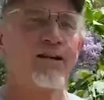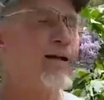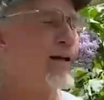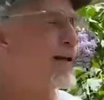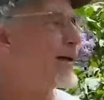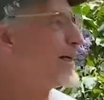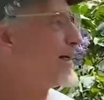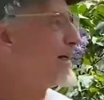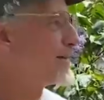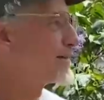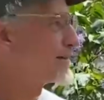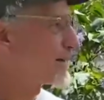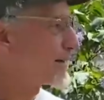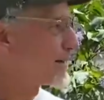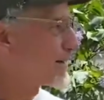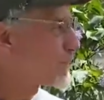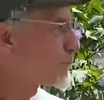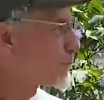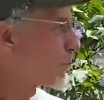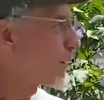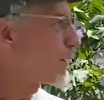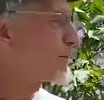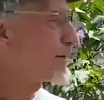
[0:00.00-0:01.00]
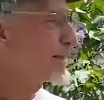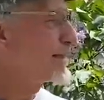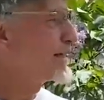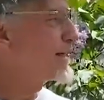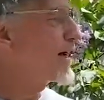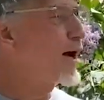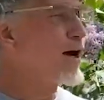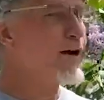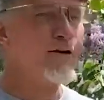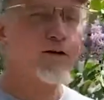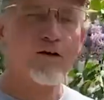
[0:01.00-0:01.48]
It's probably an
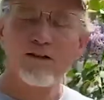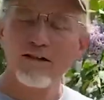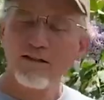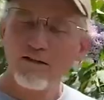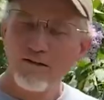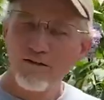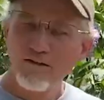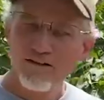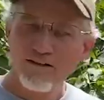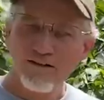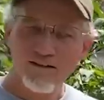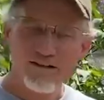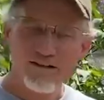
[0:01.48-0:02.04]
underused